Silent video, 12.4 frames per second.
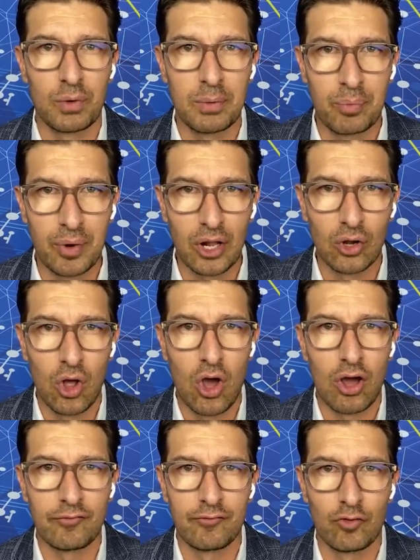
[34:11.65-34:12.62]
We bring
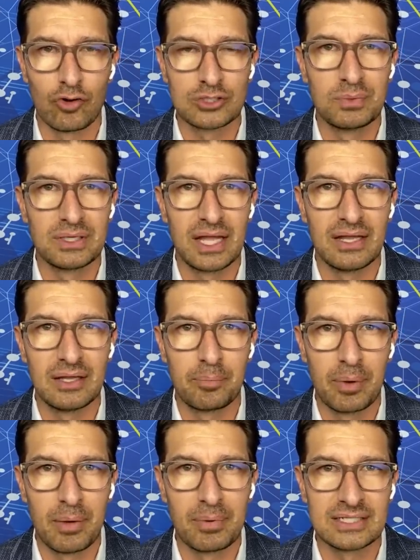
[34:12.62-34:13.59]
law enforcement and the
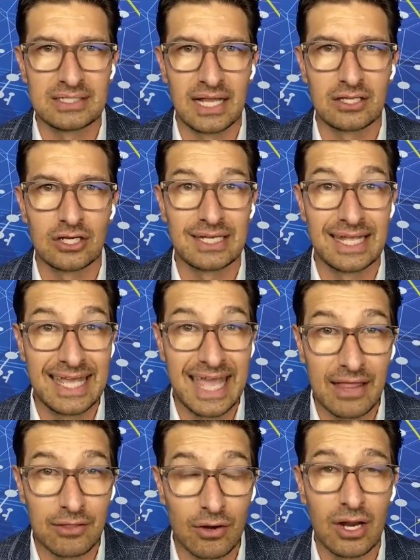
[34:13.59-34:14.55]
public sector
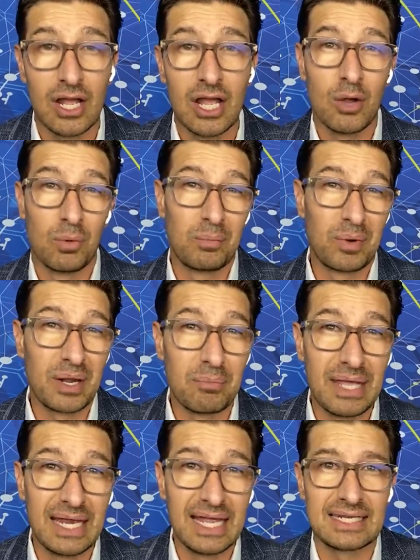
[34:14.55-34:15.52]
together. We bring
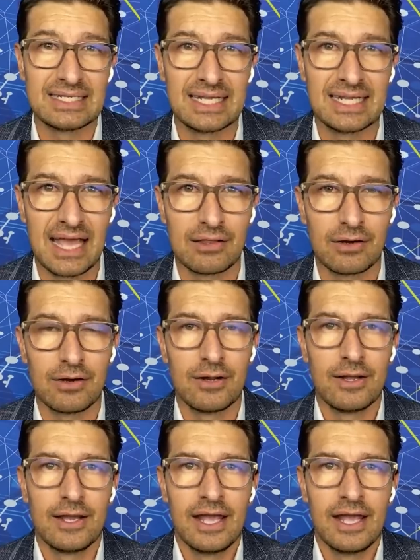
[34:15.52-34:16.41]
media together.